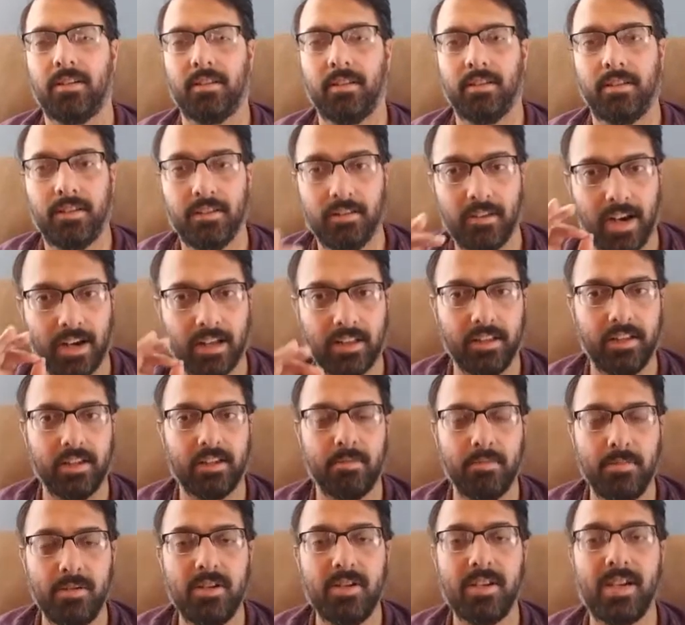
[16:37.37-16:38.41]
directly
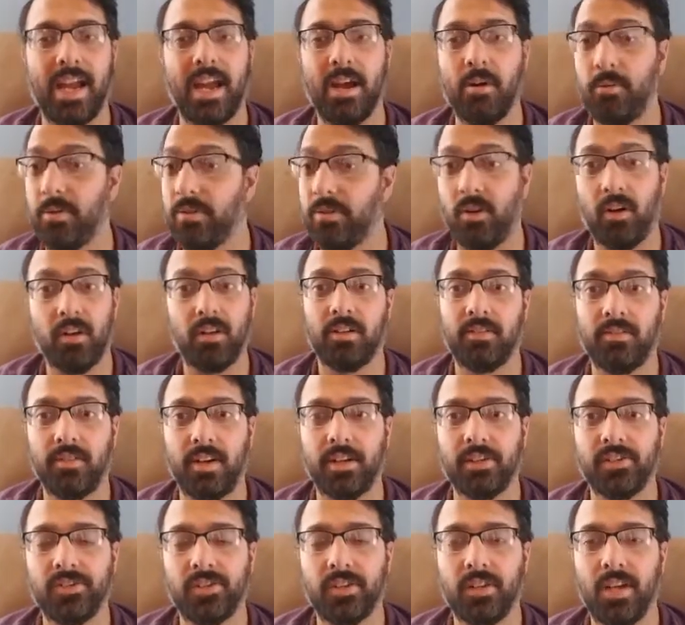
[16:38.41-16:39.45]
communicate with all of
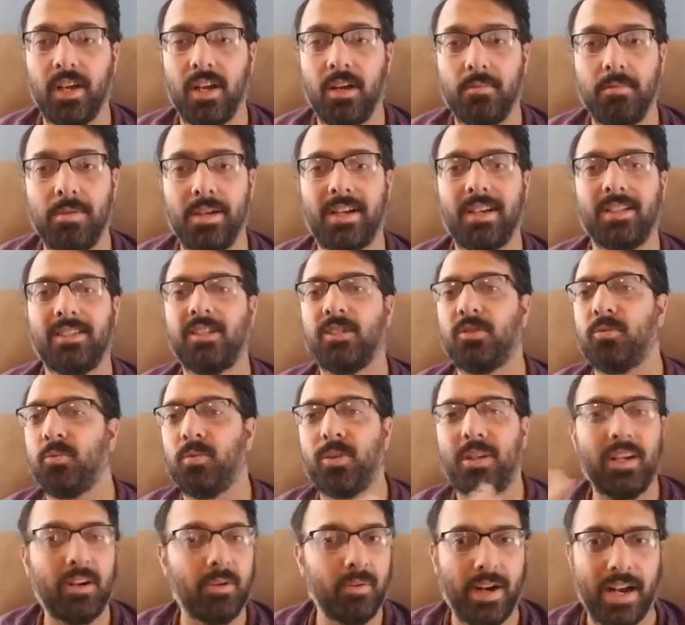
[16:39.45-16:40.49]
us, because it's
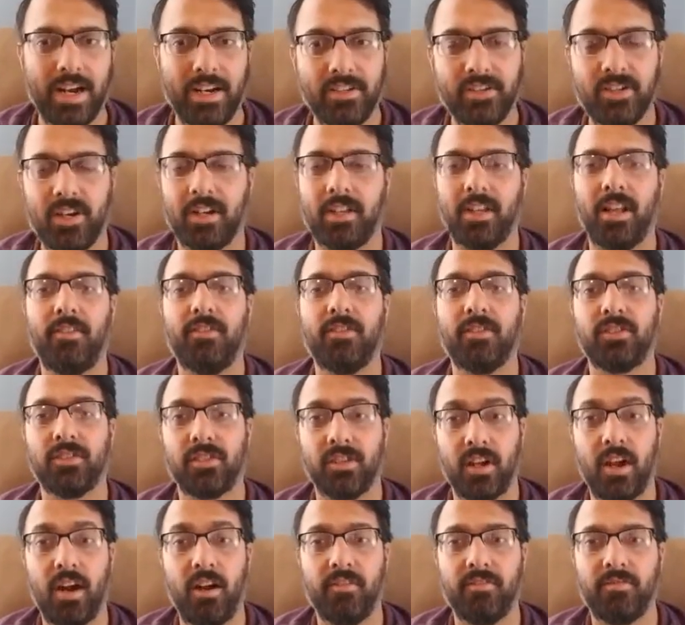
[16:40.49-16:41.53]
rearranged our levels
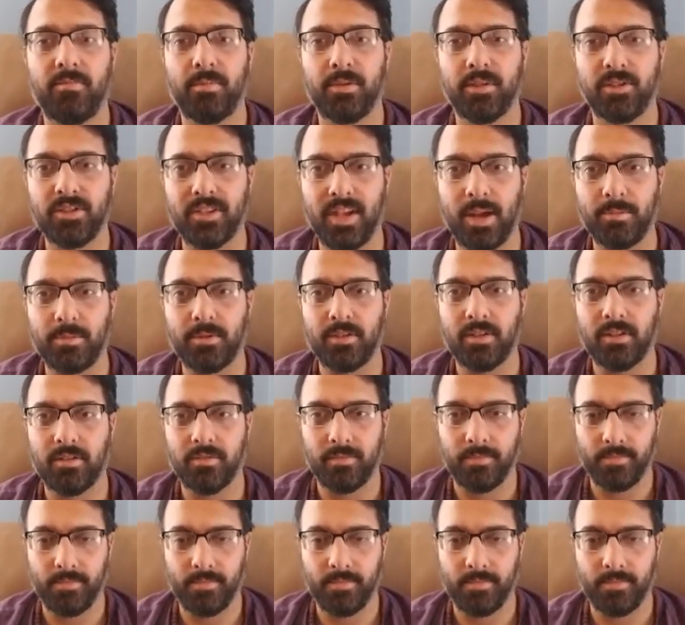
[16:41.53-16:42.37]
of perception.